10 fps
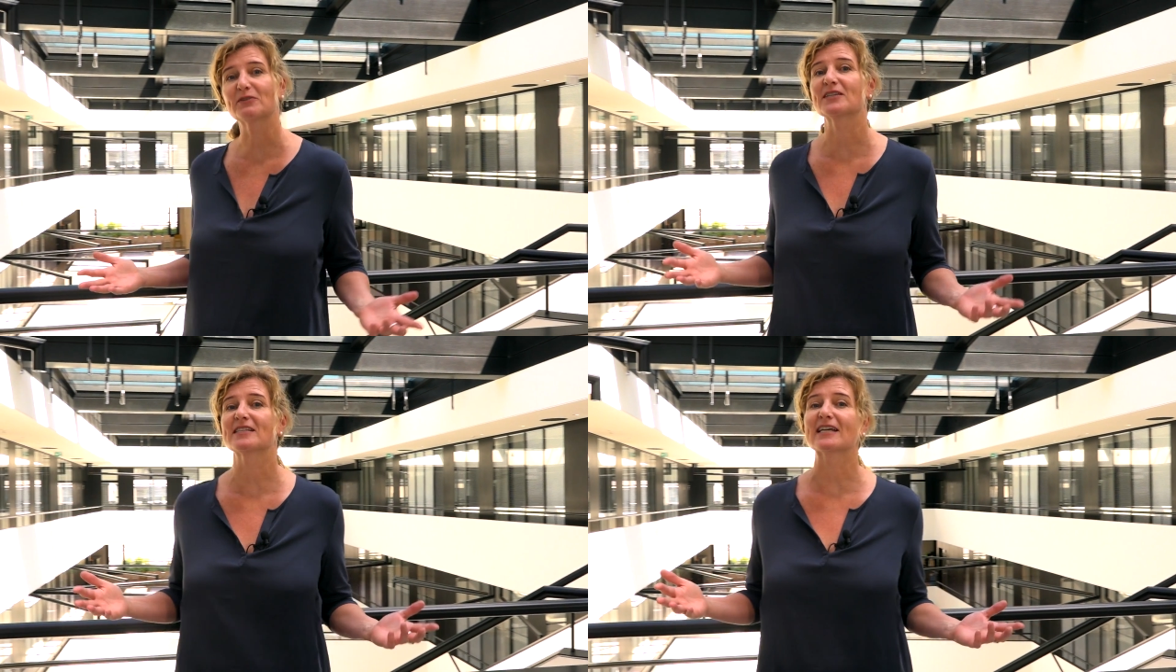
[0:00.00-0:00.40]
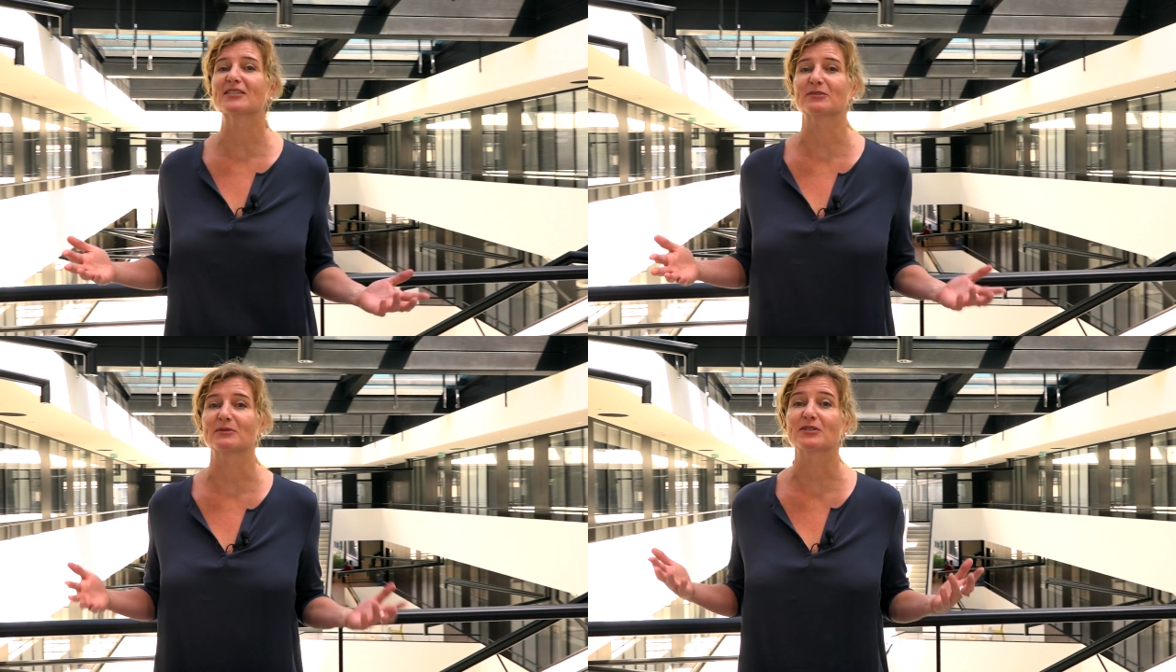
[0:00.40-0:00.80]
for
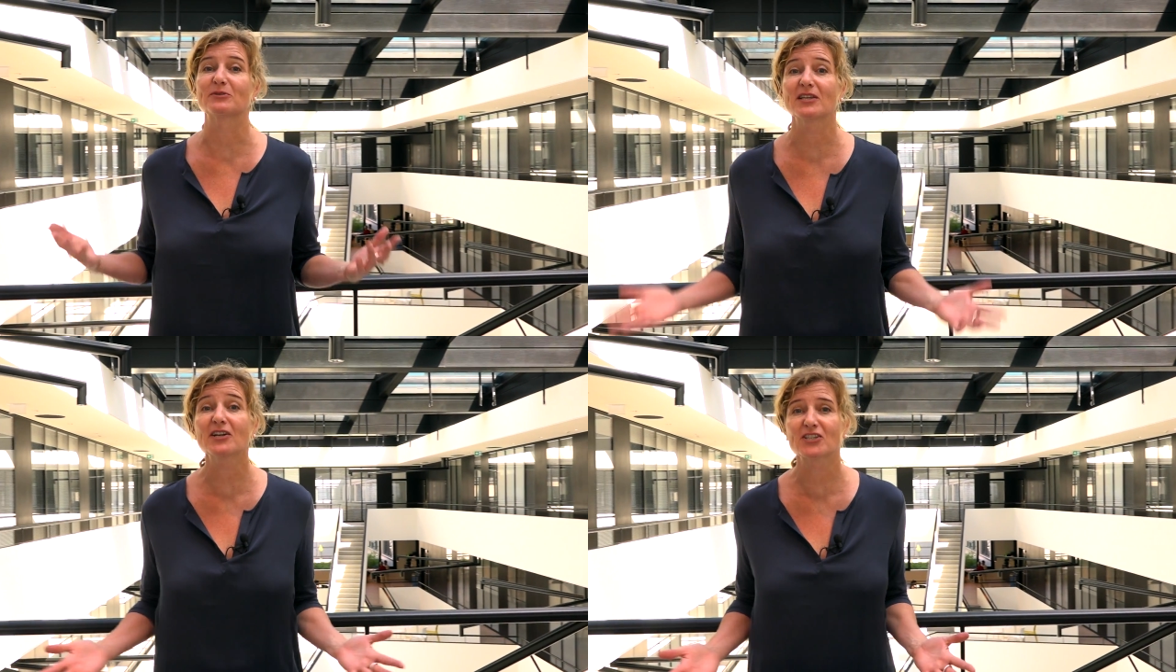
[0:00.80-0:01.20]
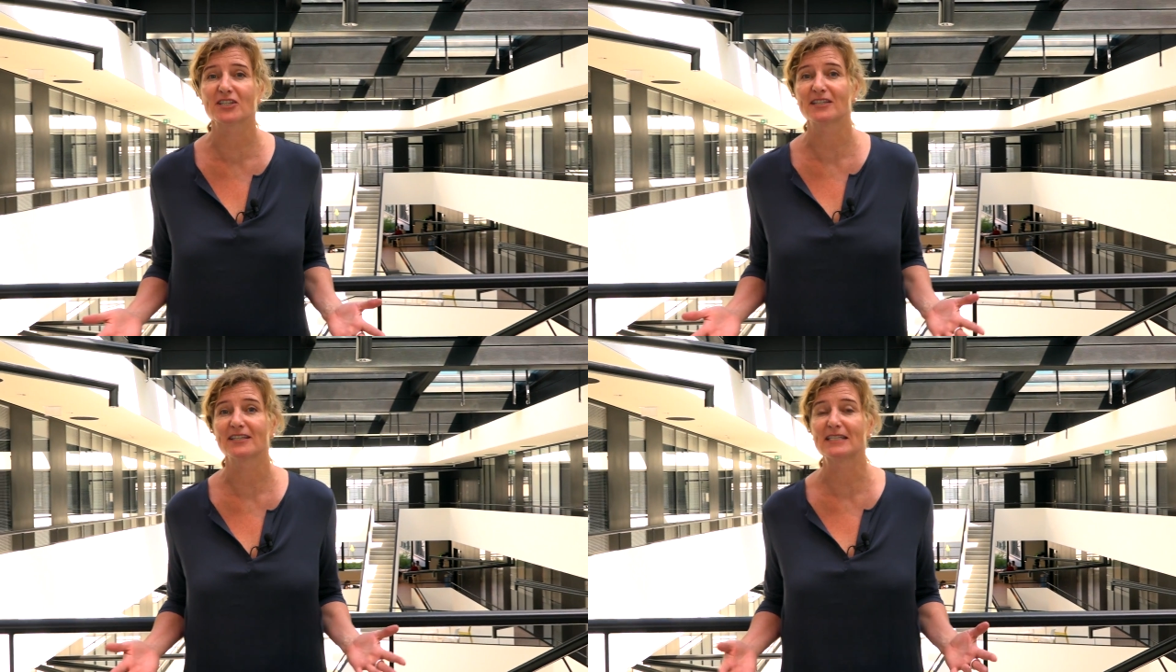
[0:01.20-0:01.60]
Disaster Risk
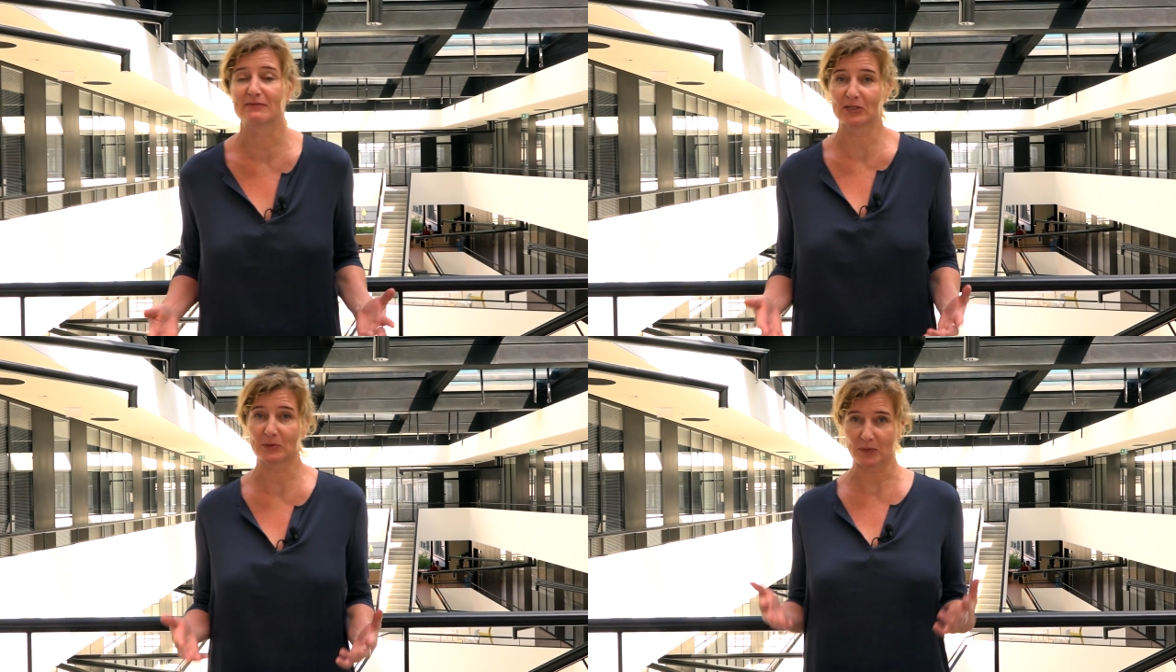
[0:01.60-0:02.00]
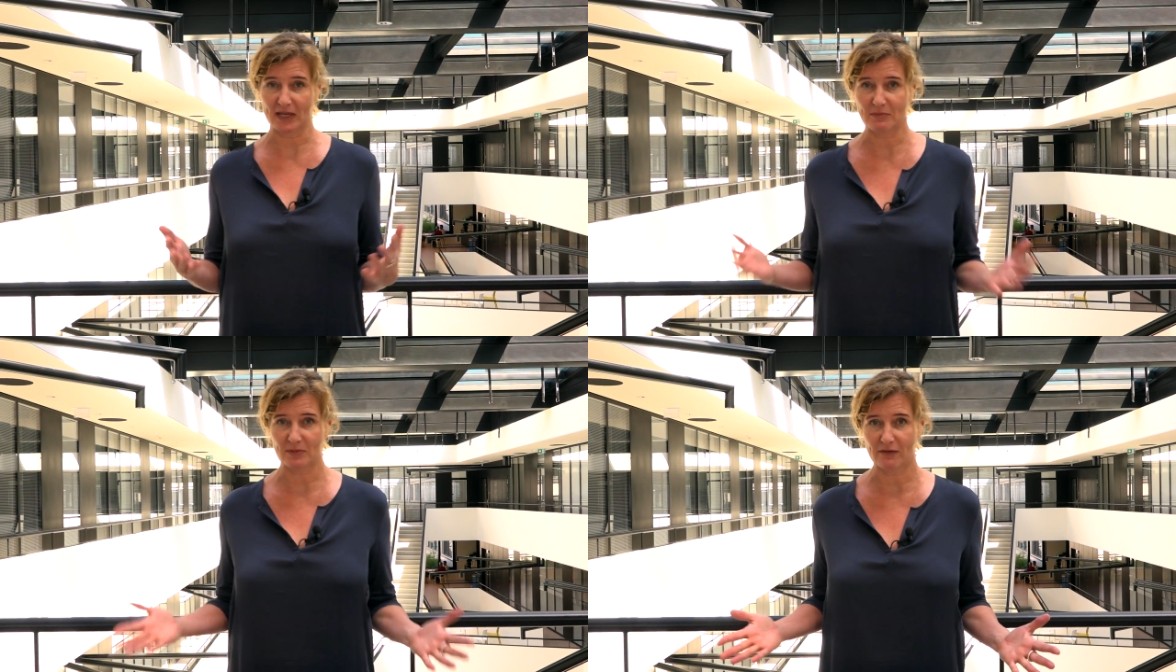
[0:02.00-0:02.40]
Reduction, developed by
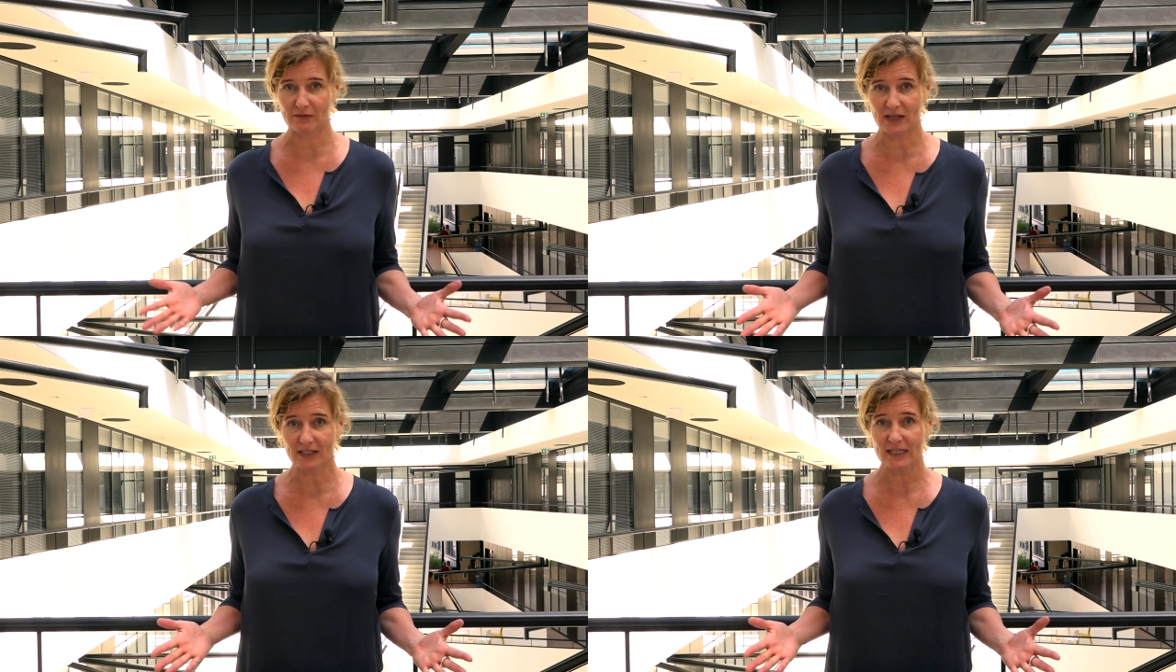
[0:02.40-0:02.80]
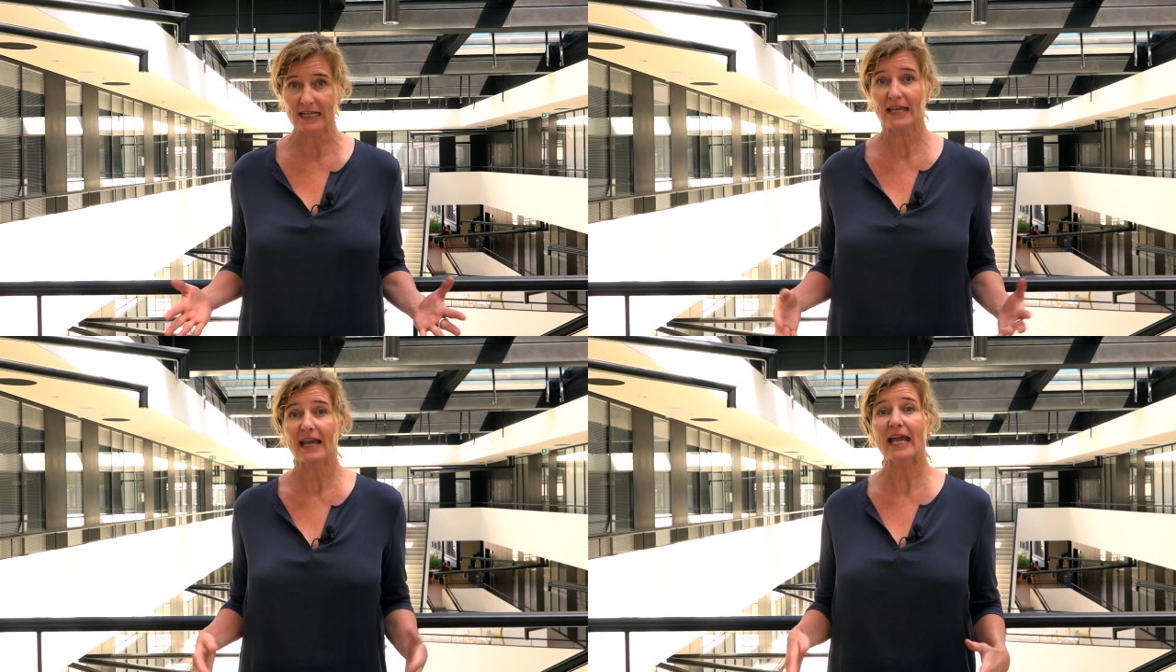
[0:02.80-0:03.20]
EPFL
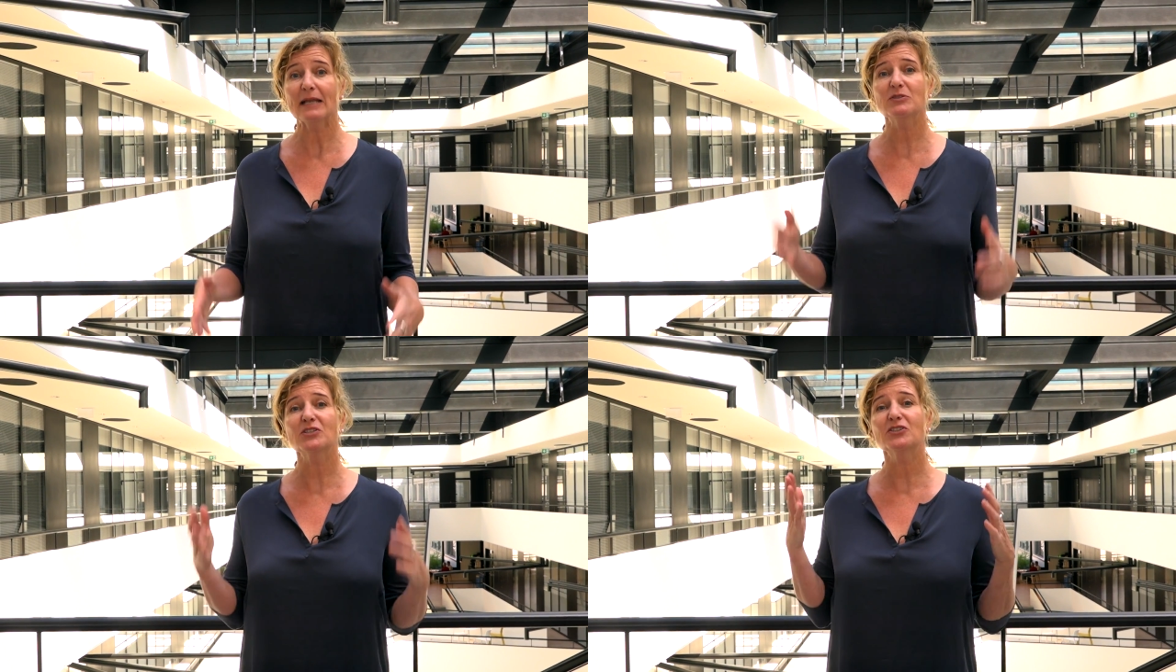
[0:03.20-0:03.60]
aims to